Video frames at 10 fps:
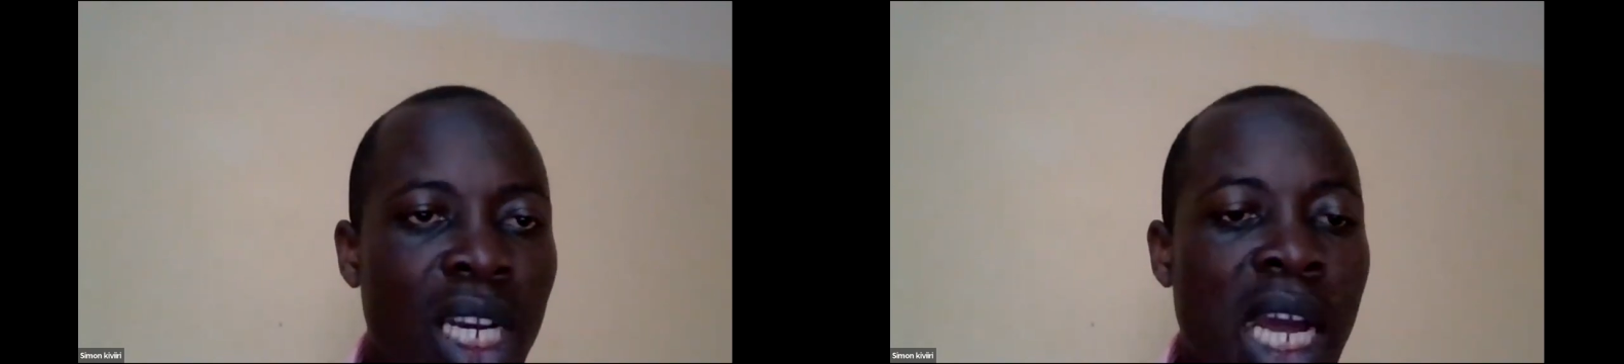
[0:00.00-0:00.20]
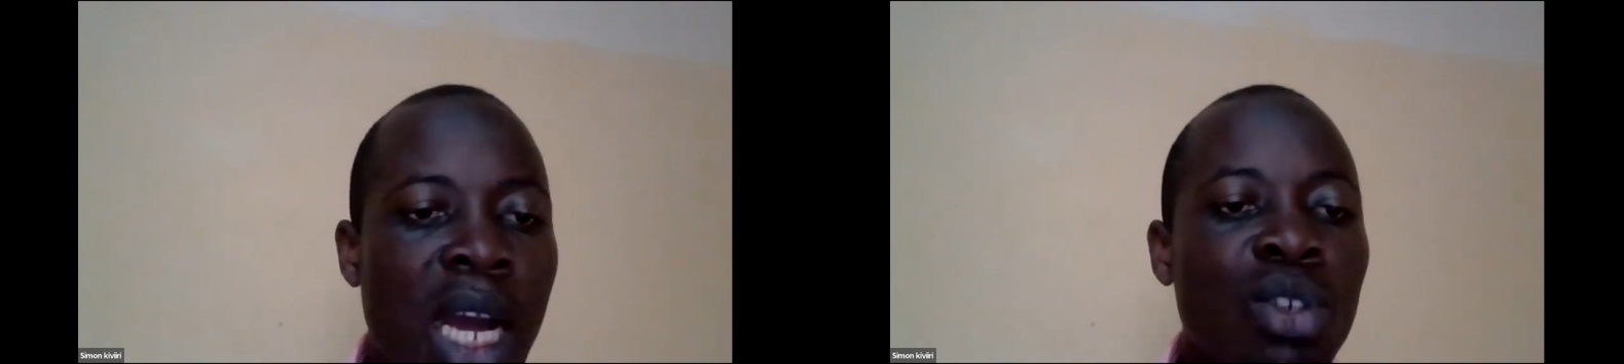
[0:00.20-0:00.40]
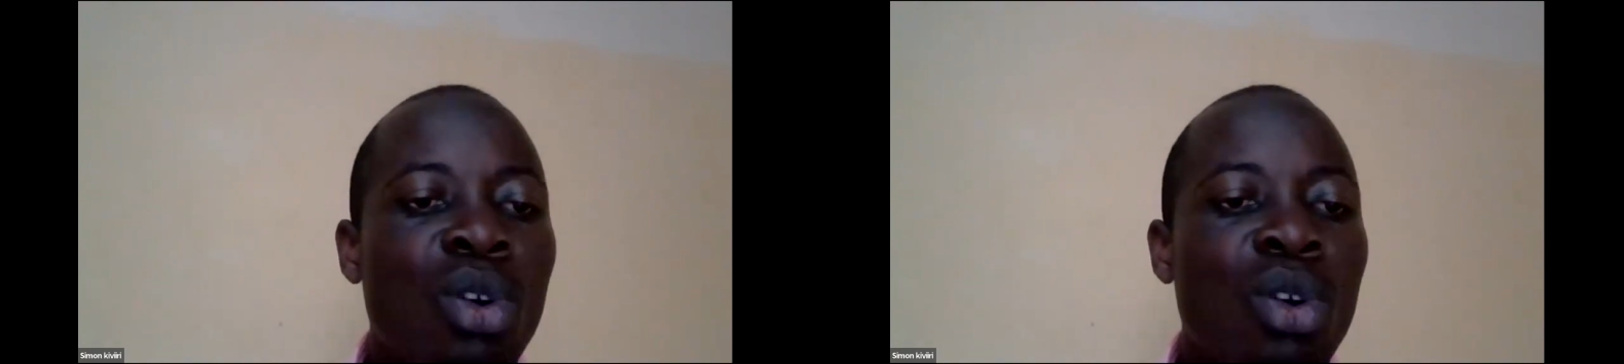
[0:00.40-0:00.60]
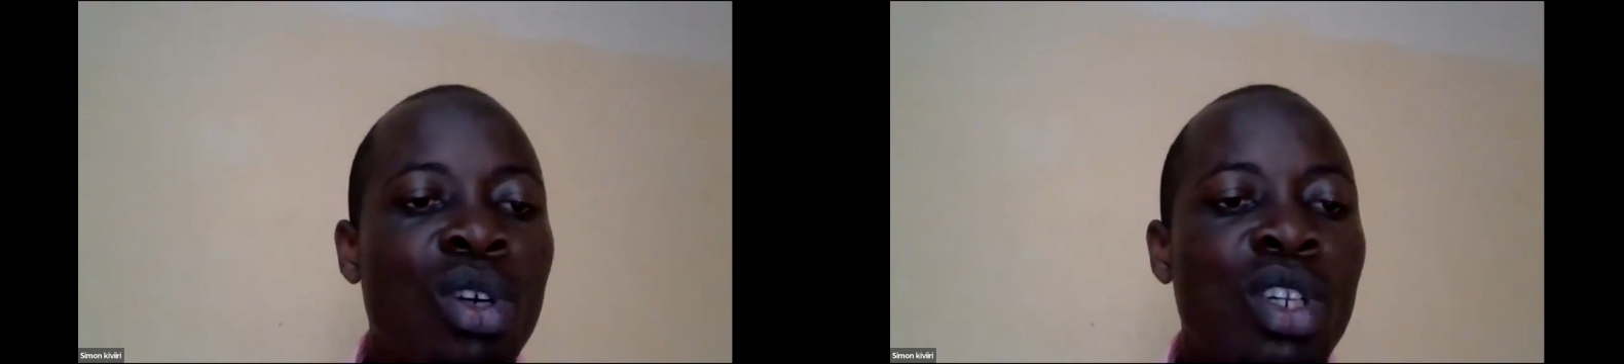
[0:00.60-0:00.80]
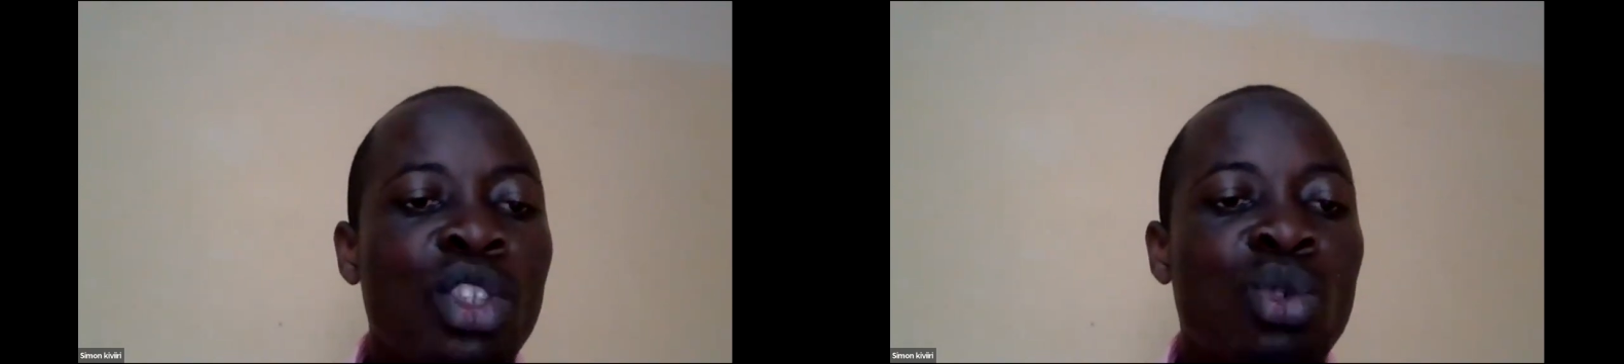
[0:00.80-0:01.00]
Now your
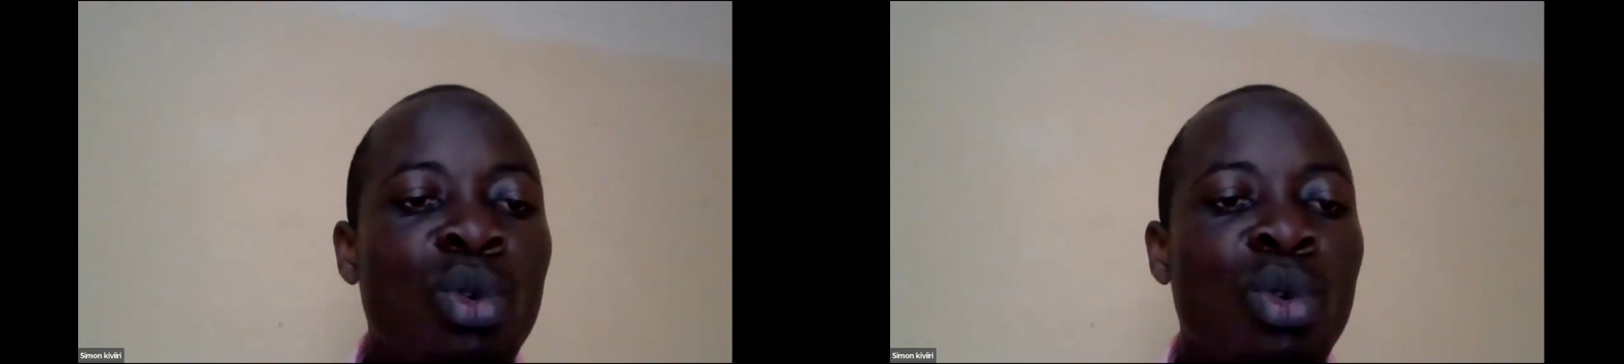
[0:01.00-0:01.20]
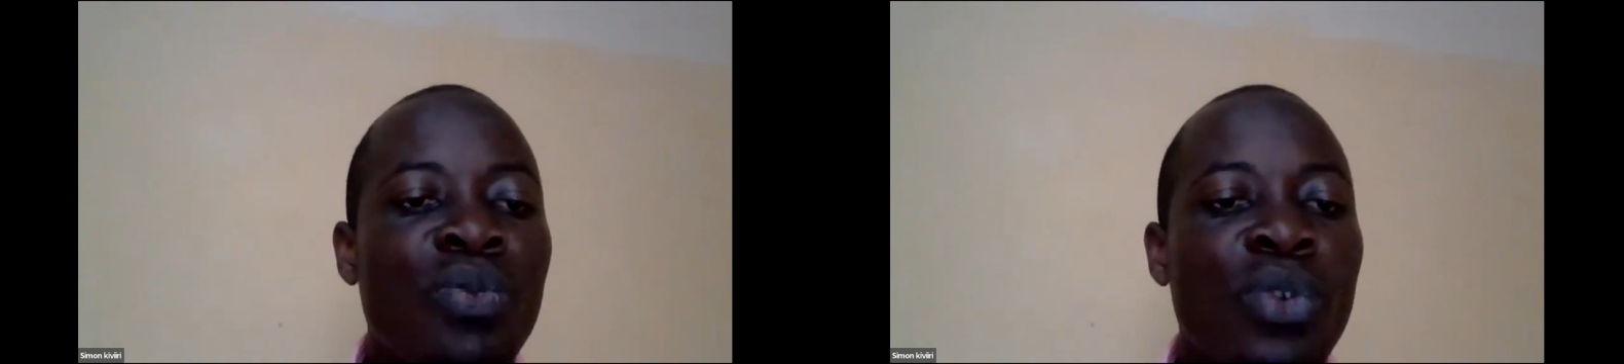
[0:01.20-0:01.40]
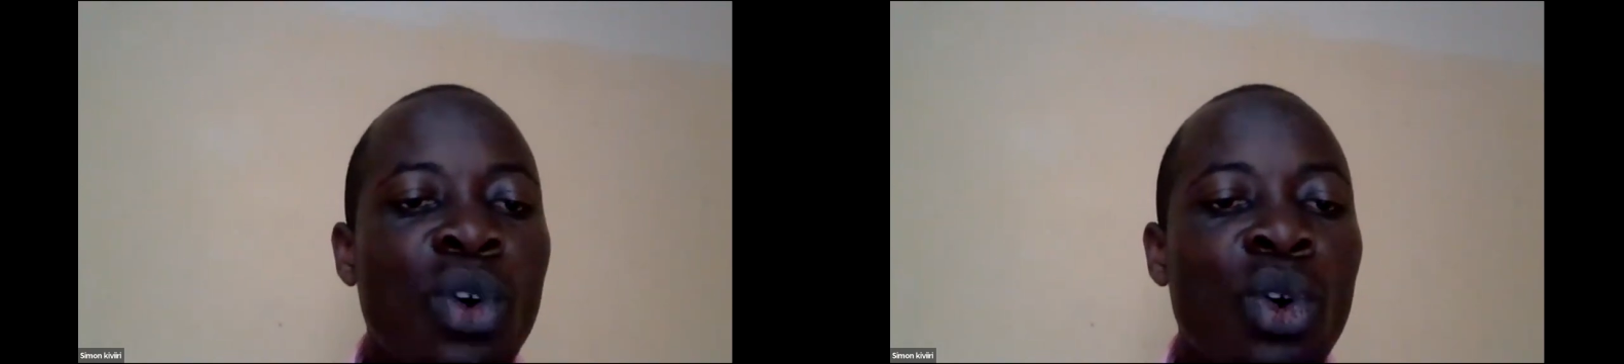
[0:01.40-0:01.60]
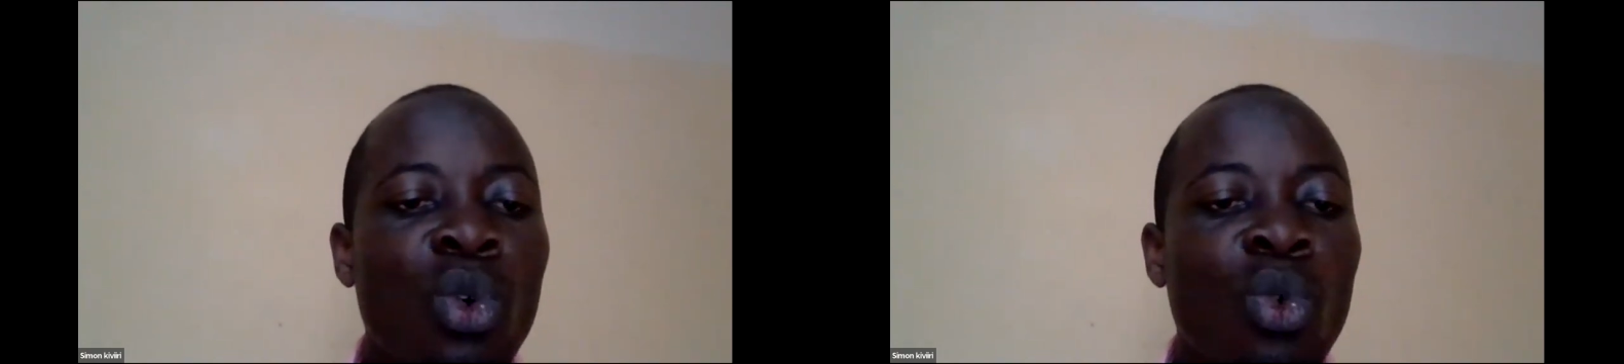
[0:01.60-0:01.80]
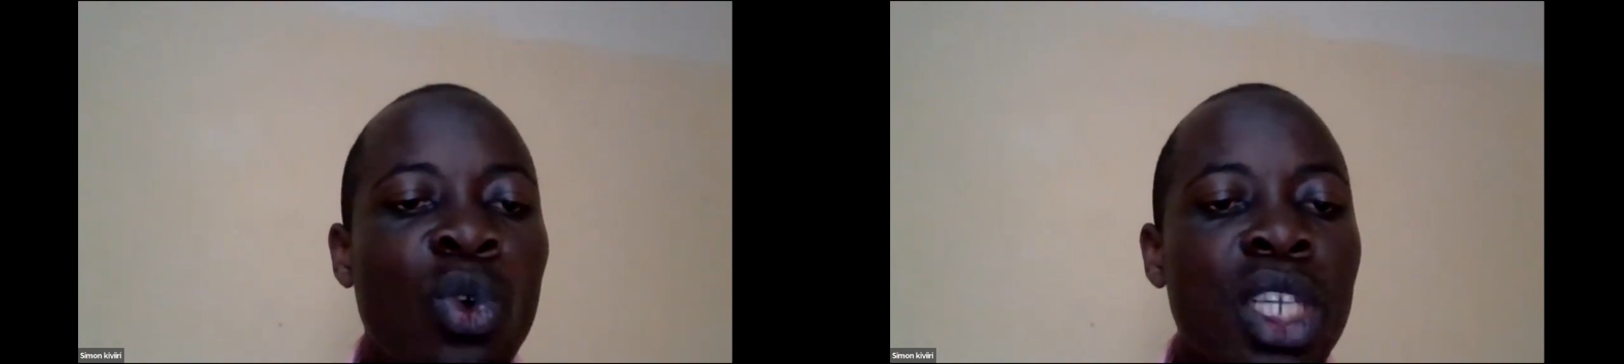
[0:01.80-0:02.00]
role is to look
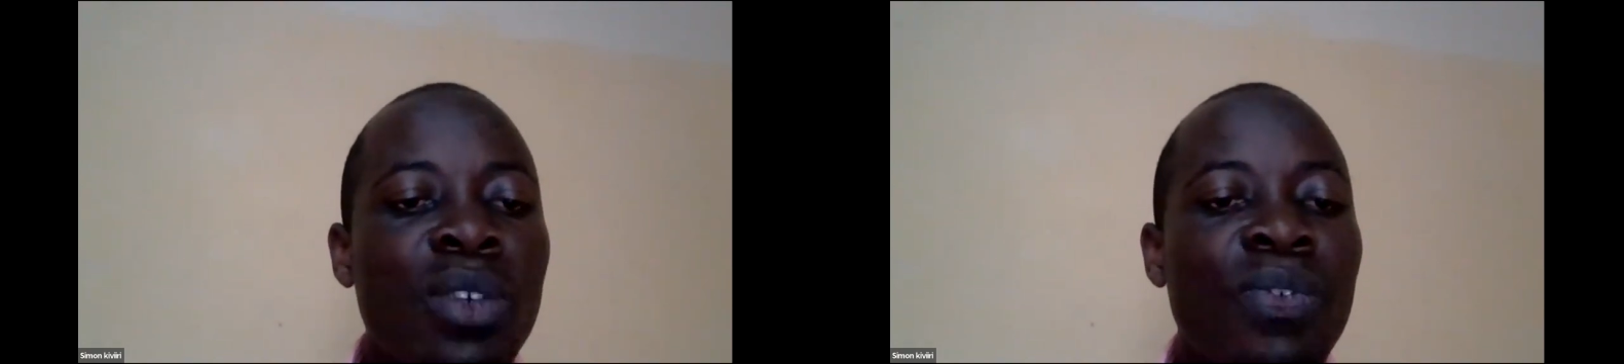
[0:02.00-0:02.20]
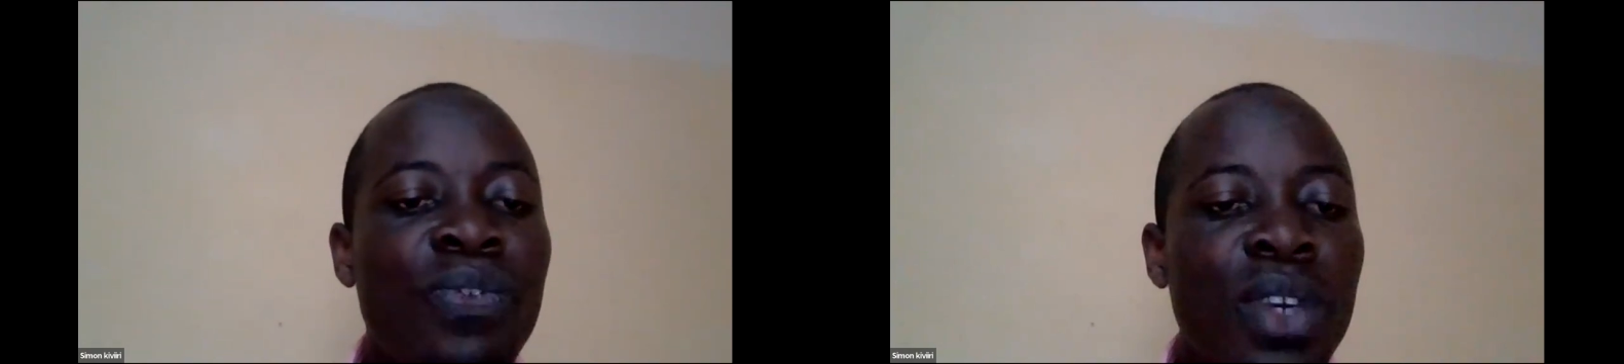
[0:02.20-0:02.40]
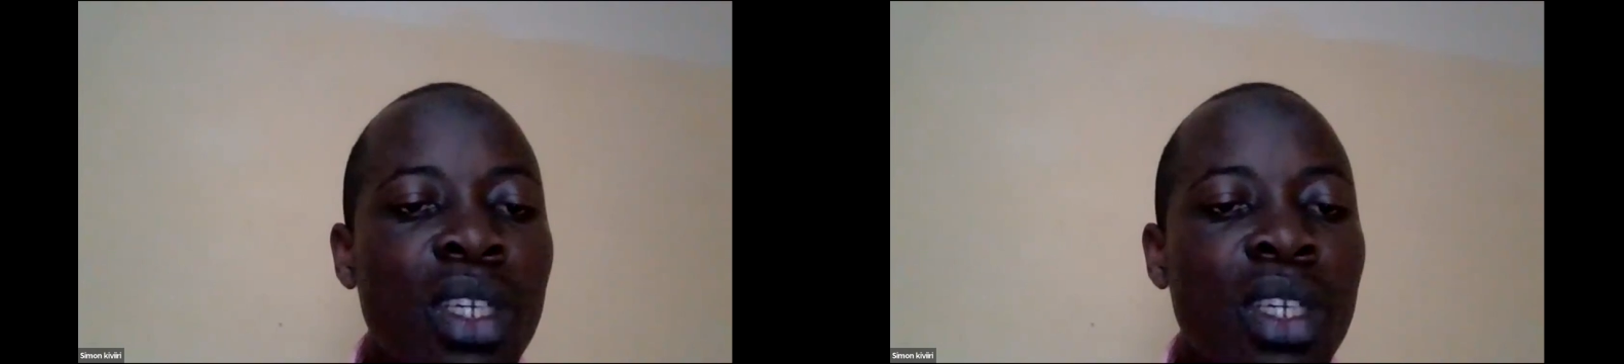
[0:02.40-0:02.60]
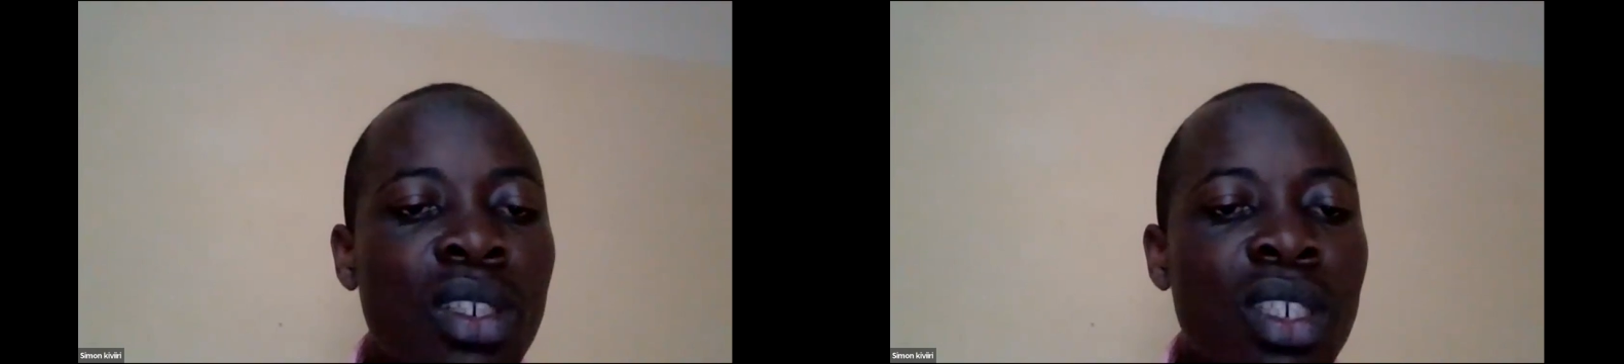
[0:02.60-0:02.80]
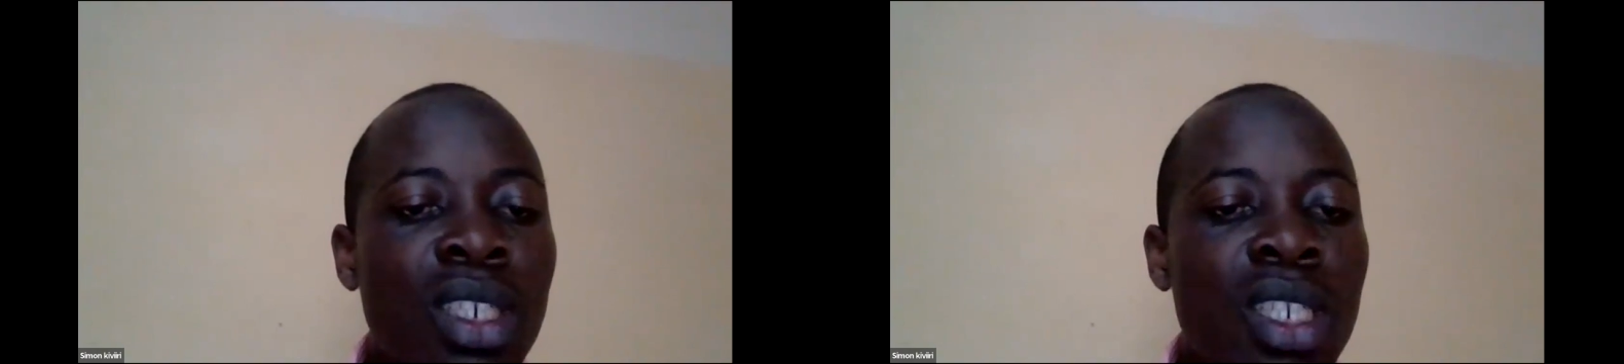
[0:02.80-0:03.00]
for which
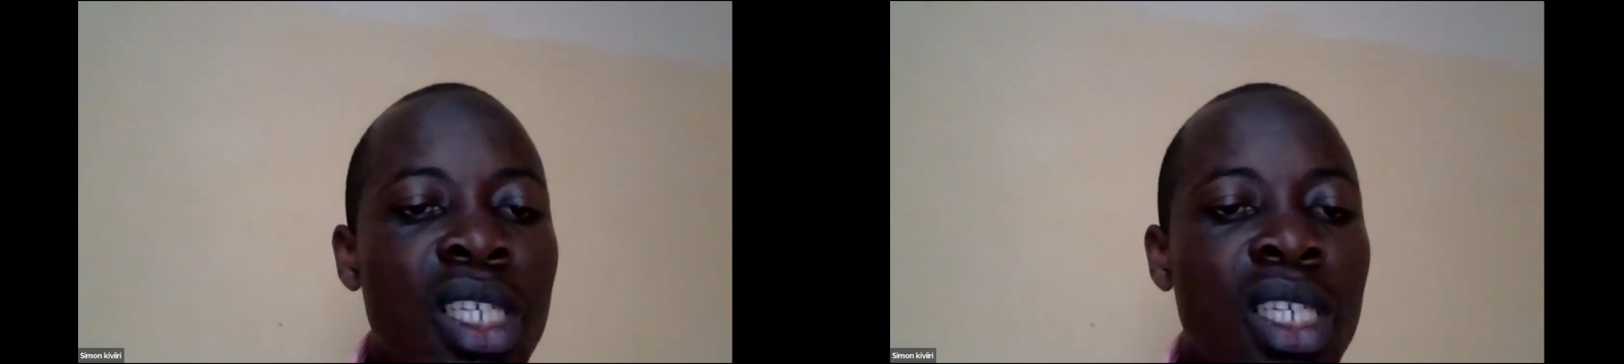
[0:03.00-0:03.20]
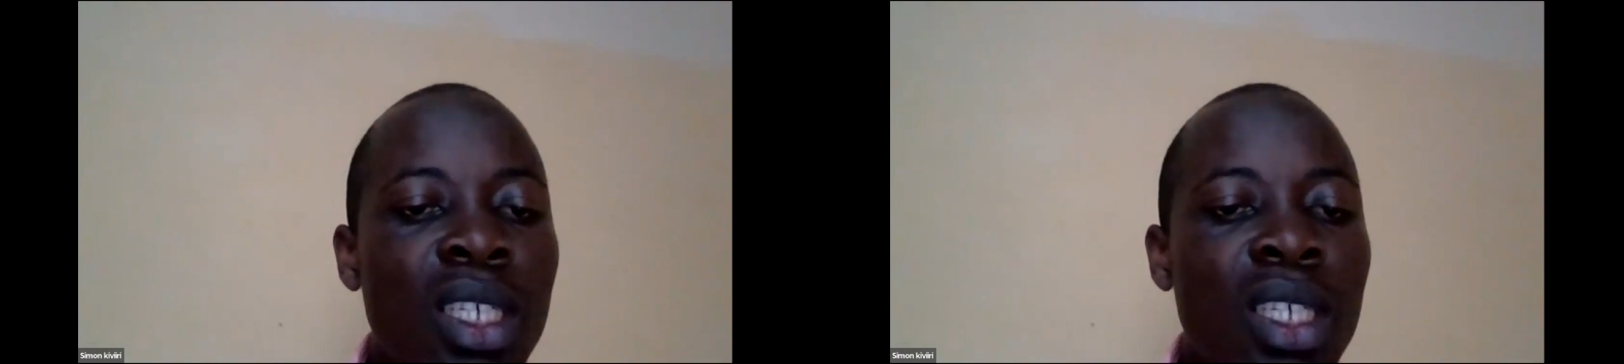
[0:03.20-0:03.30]
field